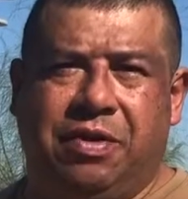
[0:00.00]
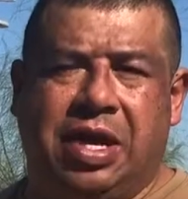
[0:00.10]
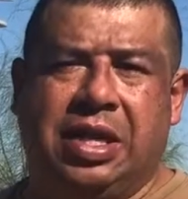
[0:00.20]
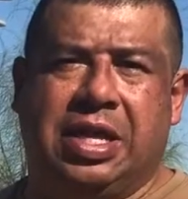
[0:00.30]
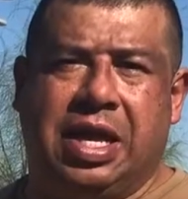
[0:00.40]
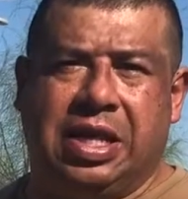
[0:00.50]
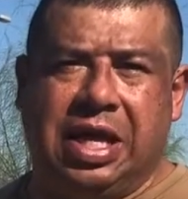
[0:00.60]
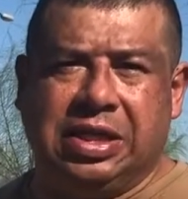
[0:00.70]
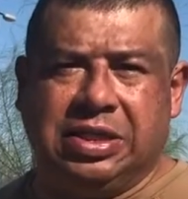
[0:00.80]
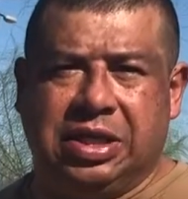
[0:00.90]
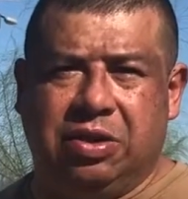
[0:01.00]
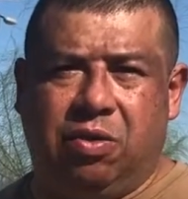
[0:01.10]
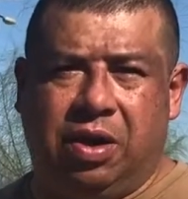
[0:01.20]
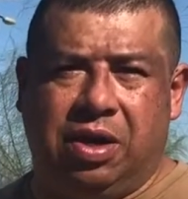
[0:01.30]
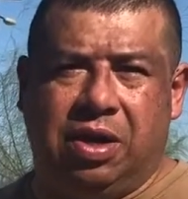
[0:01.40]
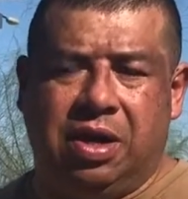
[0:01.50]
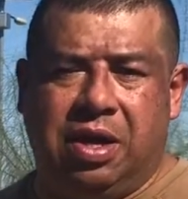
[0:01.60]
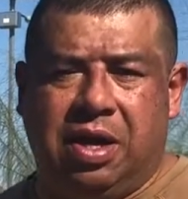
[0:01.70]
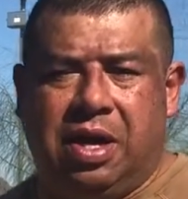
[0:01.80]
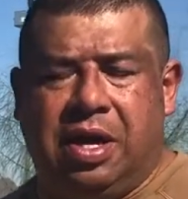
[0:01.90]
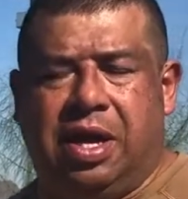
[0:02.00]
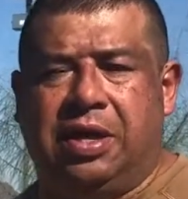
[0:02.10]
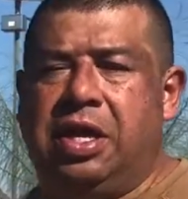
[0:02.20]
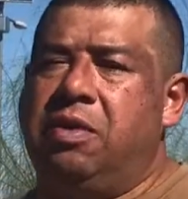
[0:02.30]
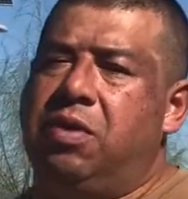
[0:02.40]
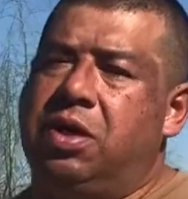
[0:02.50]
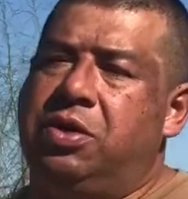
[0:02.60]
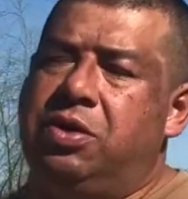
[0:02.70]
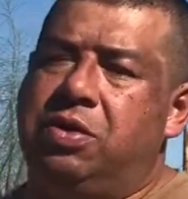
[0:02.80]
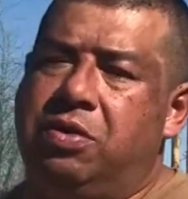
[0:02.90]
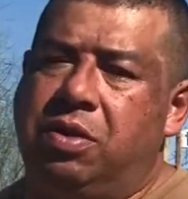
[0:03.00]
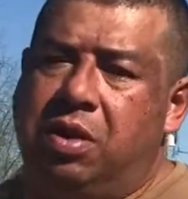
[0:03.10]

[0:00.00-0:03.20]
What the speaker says: you got that cleansing going. And then you want to do